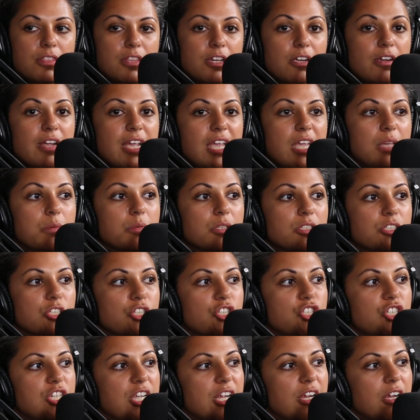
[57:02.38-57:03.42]
they're able
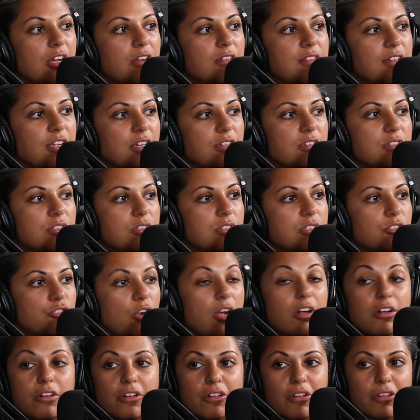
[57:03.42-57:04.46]
to share their
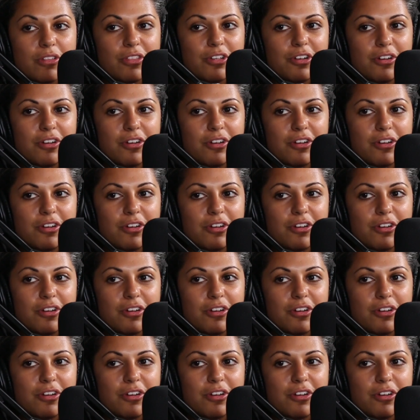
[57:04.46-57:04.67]
struggle.